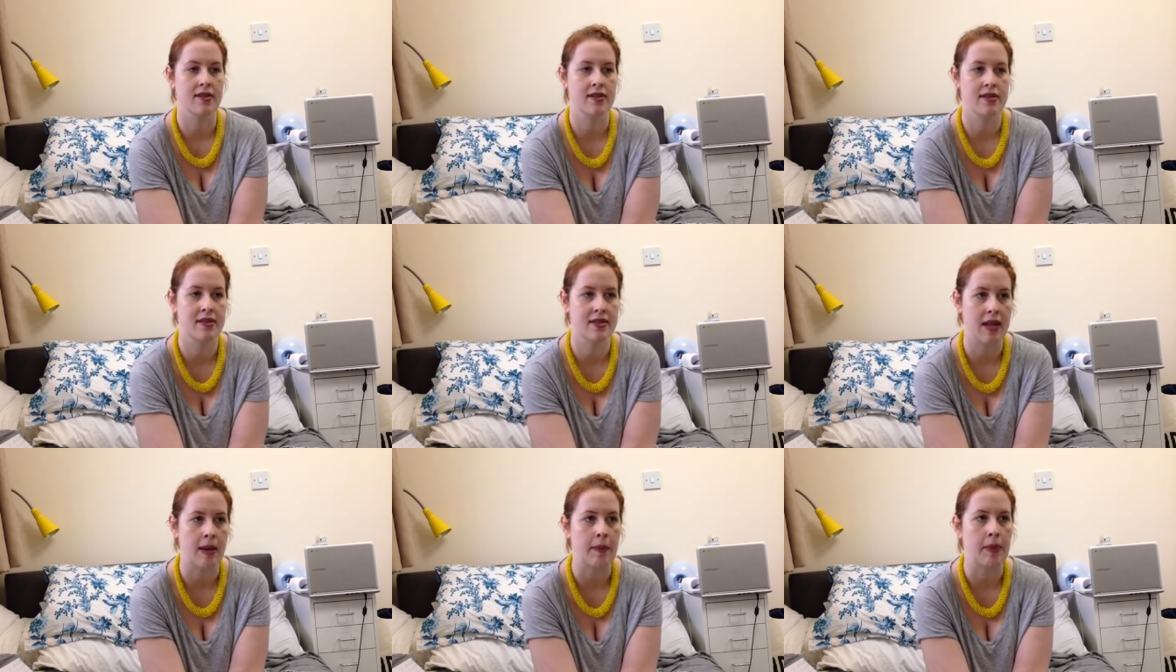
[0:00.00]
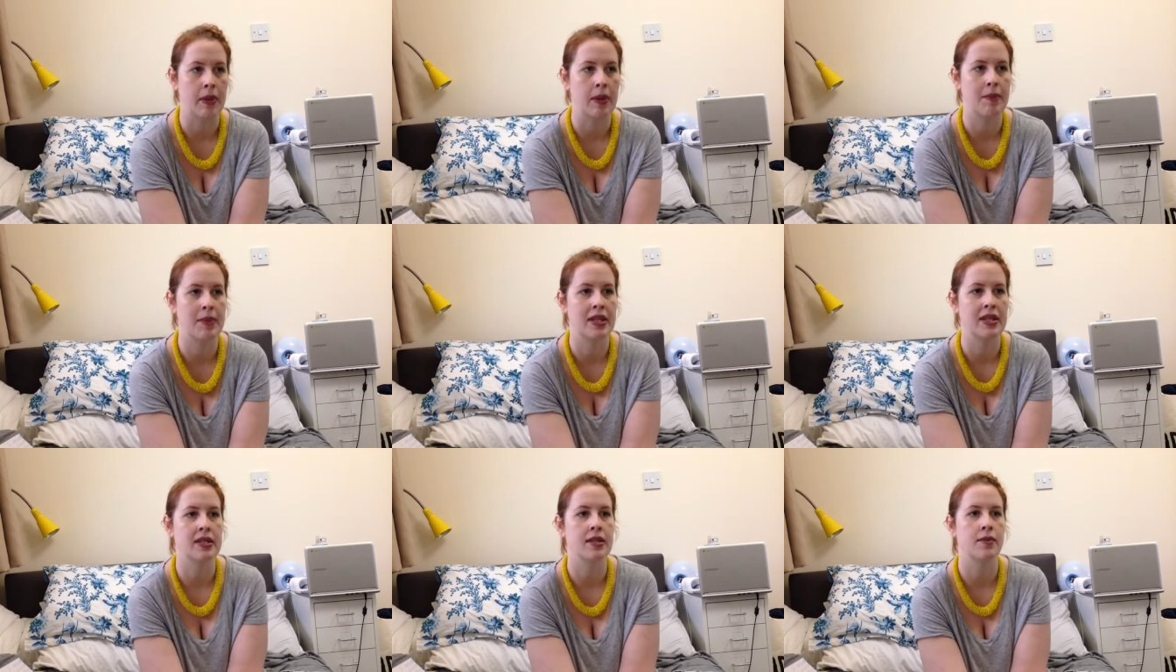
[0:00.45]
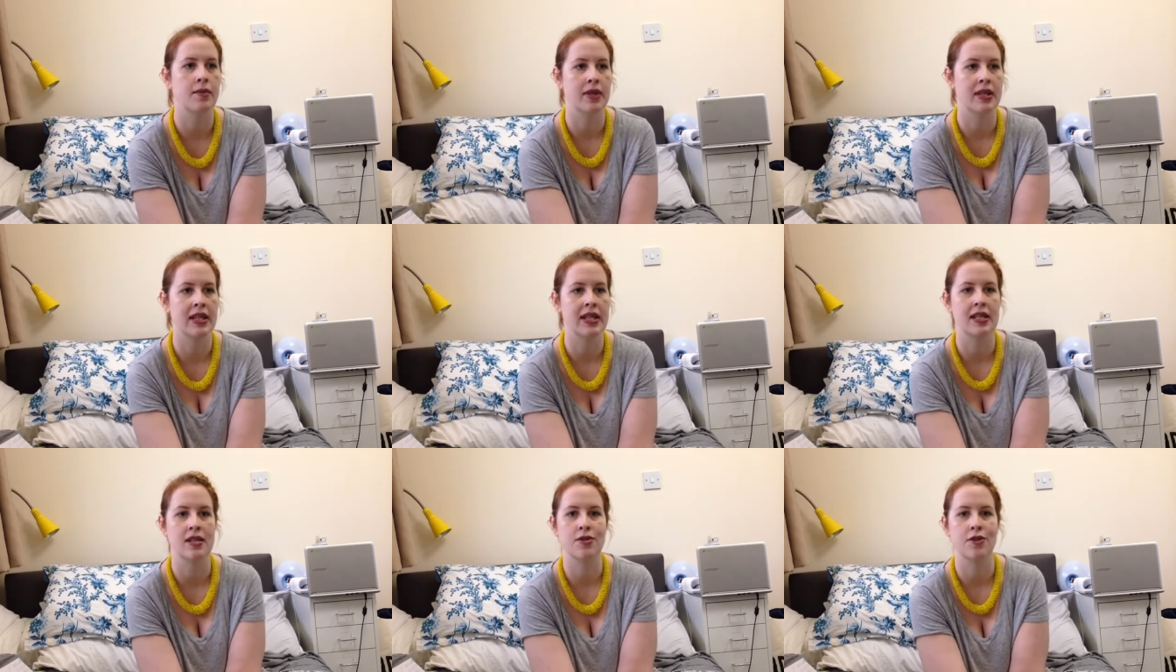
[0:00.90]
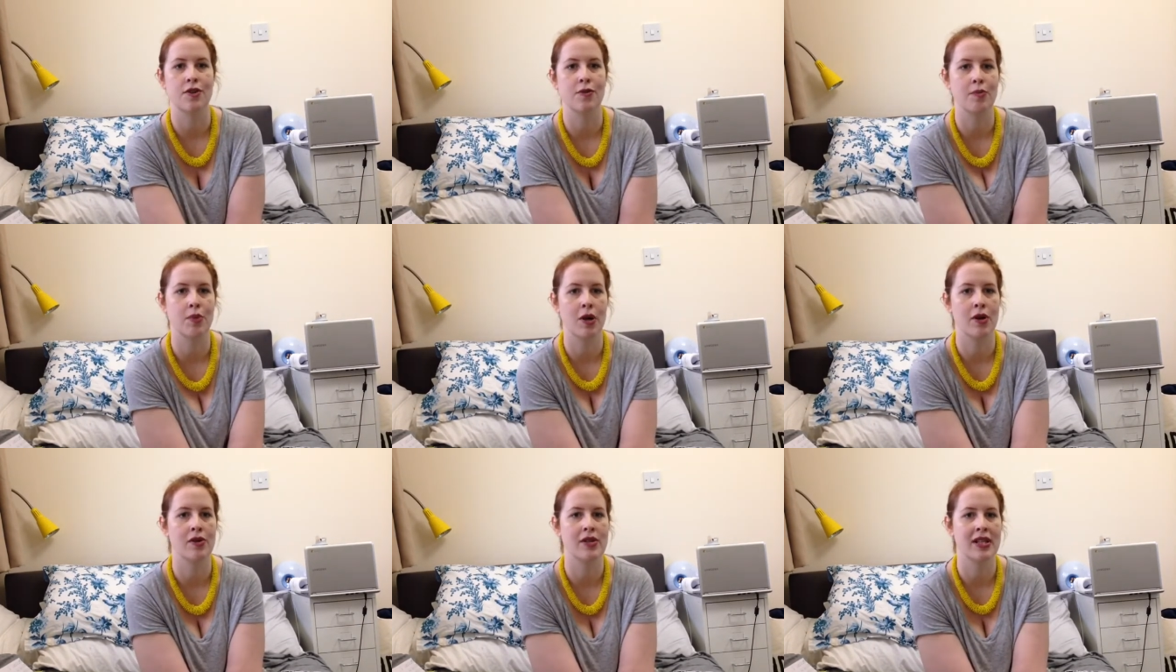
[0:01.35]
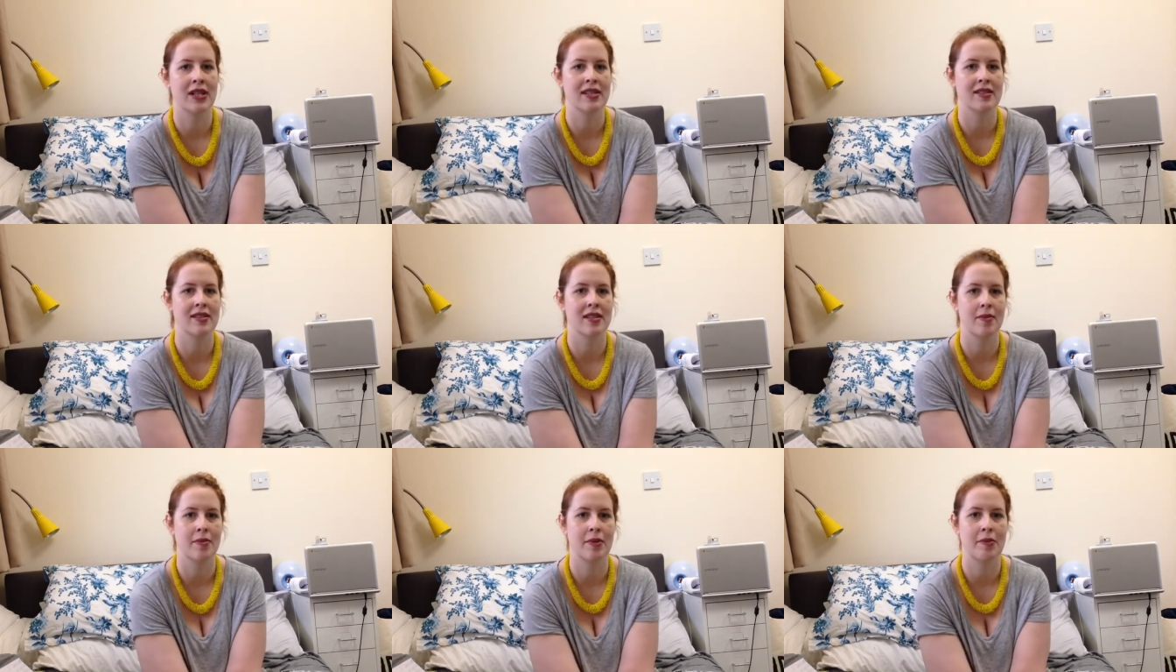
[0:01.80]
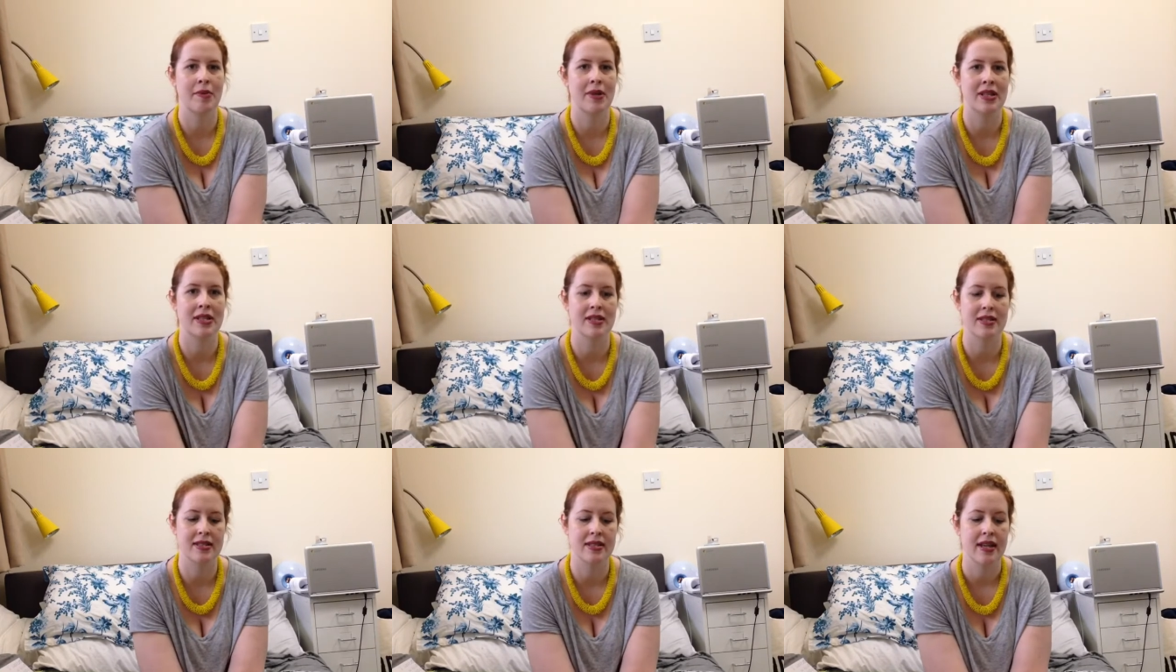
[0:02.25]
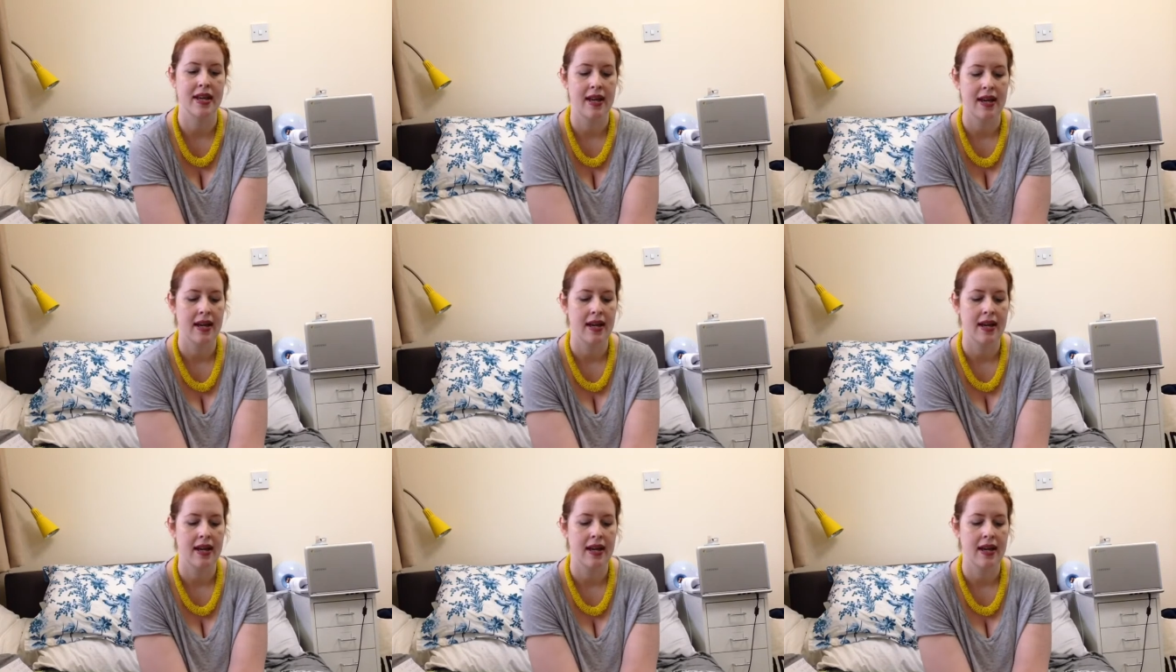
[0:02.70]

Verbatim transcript: supplementing with any sort of protein supplements